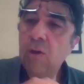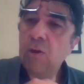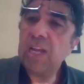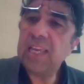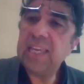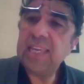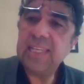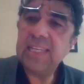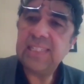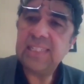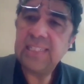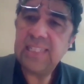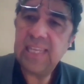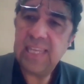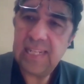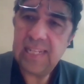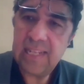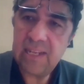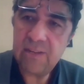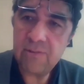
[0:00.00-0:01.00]
He's
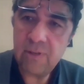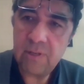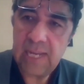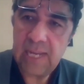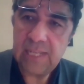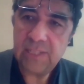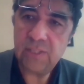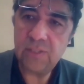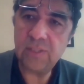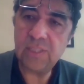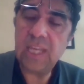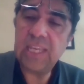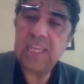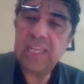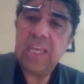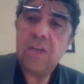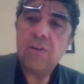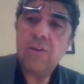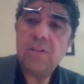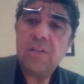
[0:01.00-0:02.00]
seen the regression.
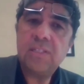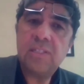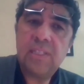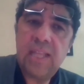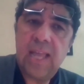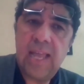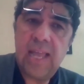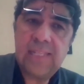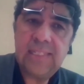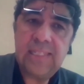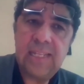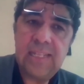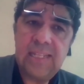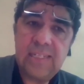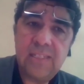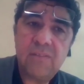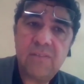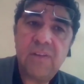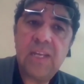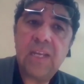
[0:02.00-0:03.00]
He understands that
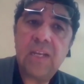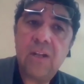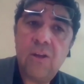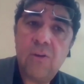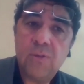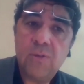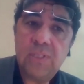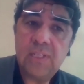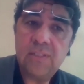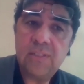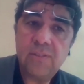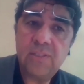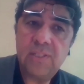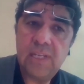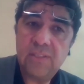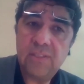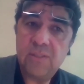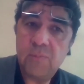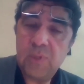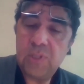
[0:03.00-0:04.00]
there's a very close
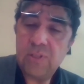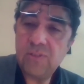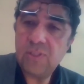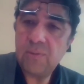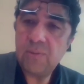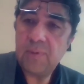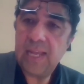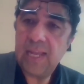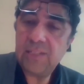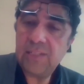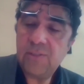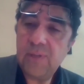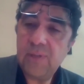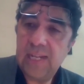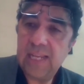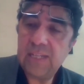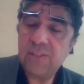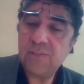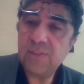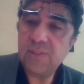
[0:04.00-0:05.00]
association between subnational
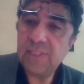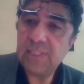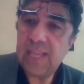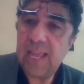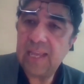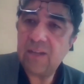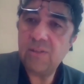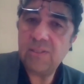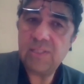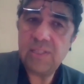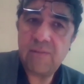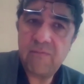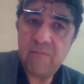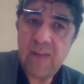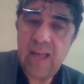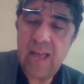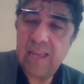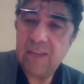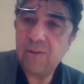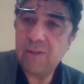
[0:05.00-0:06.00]
election cycles and
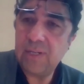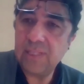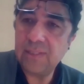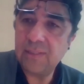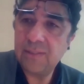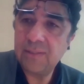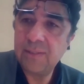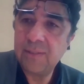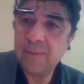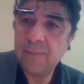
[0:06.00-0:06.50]
violence.